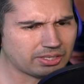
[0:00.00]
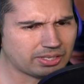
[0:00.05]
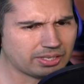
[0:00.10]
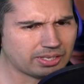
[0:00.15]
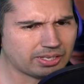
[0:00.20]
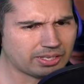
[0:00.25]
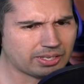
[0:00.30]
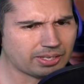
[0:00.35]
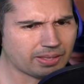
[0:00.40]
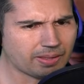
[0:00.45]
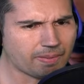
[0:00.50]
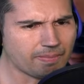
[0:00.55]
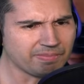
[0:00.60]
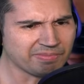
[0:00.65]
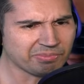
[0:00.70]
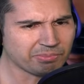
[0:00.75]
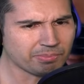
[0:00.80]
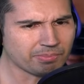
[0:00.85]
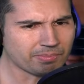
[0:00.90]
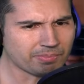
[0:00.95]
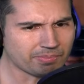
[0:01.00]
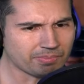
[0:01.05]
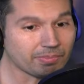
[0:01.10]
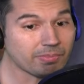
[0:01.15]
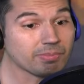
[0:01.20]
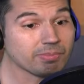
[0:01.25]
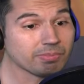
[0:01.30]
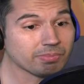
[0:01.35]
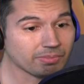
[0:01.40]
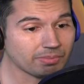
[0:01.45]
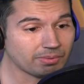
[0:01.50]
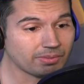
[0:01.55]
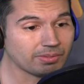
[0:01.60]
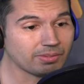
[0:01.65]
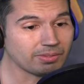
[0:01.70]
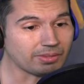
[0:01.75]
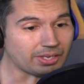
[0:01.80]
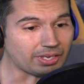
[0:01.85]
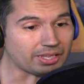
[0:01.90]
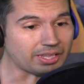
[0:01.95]
But his gun wasn't.
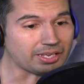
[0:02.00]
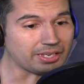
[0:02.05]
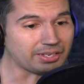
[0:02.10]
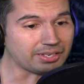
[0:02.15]
Yeah,